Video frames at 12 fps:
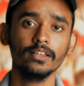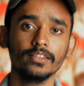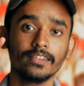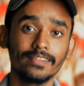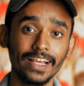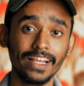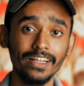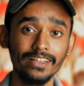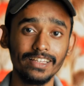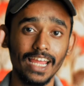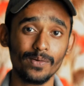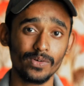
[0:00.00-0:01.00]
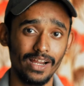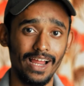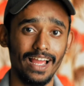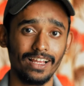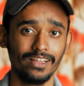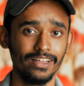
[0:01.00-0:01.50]
The second camera
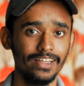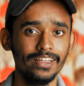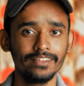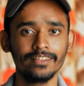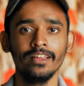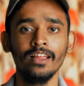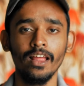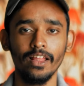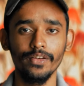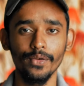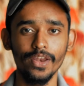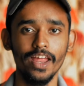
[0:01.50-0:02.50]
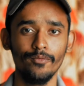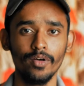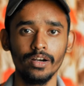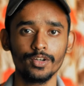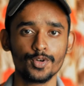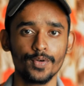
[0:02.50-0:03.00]
hack is
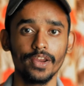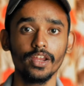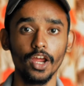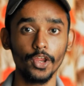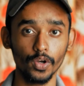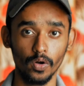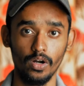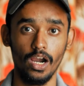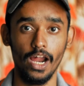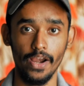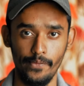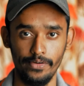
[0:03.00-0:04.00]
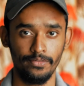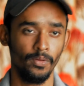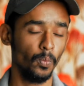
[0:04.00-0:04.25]
never shrink your iris.